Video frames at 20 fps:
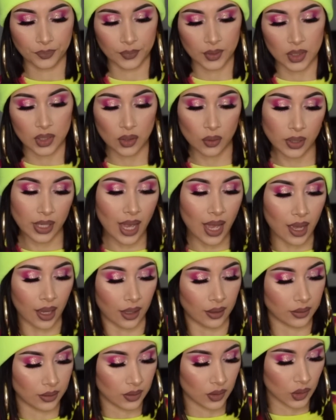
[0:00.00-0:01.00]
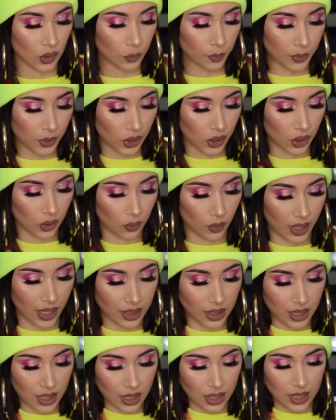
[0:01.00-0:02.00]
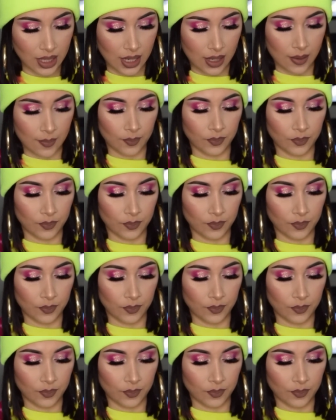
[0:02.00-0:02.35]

So yeah, super cute. And then